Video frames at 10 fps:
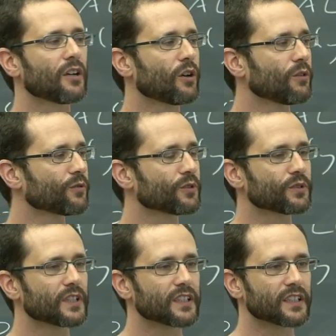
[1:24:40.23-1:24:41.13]
over
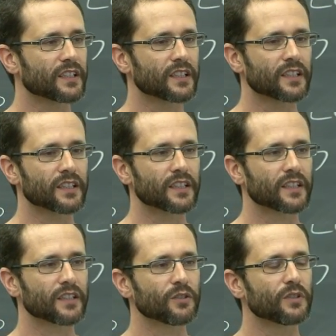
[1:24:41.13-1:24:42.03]
the
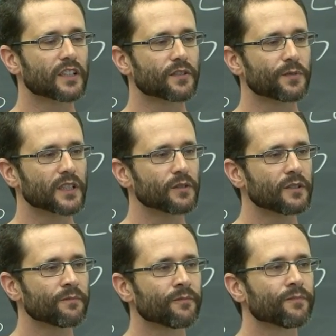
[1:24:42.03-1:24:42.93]
uh, unit sphere